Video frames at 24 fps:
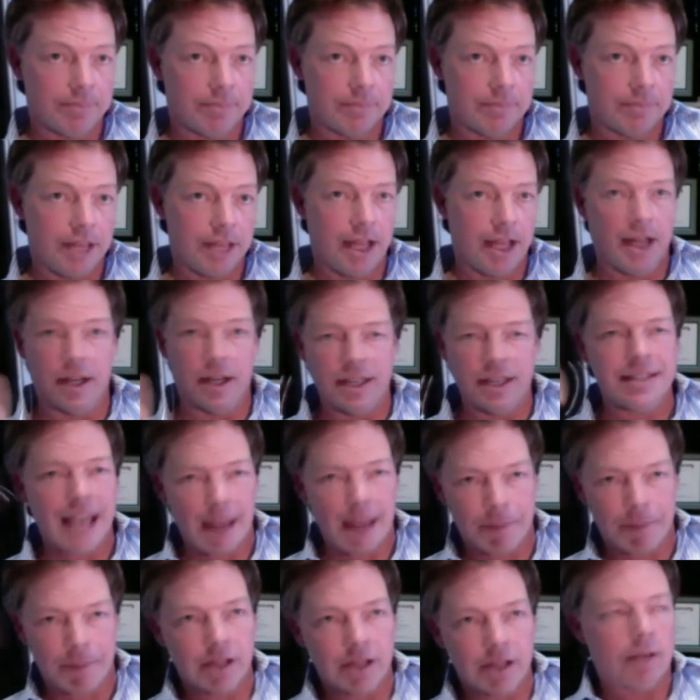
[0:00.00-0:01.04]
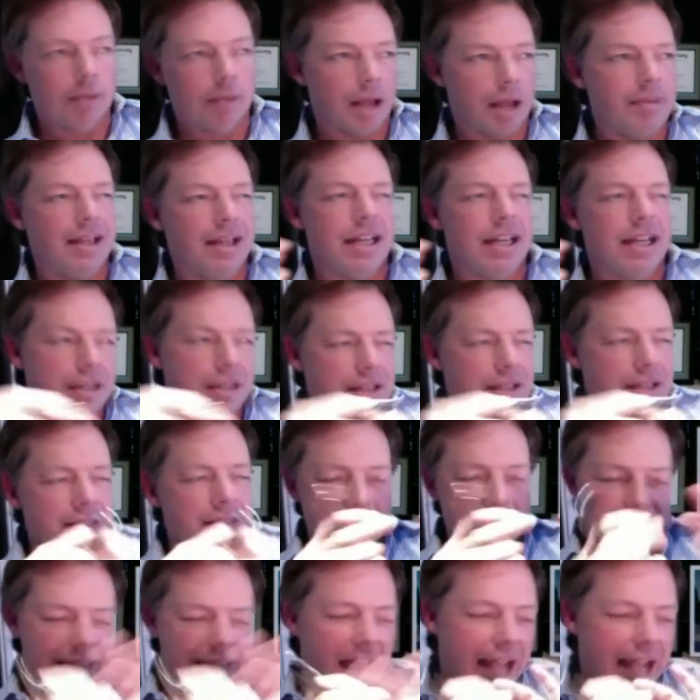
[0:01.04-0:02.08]
And this happened And I mean, this
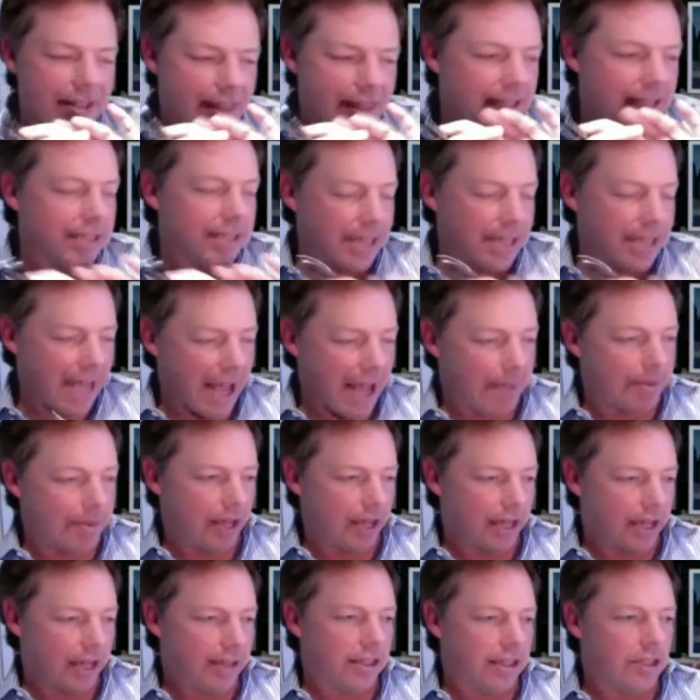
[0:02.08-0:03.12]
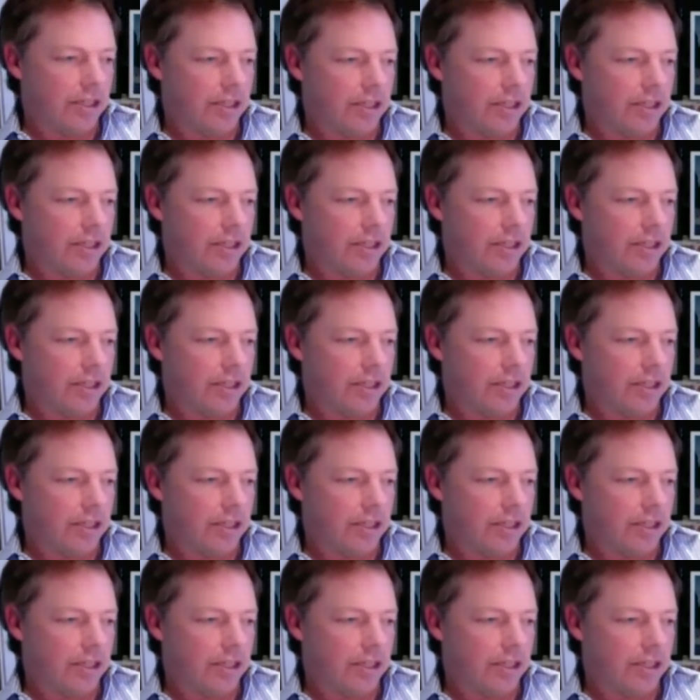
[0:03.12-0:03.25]
exact thing didn't happen like this,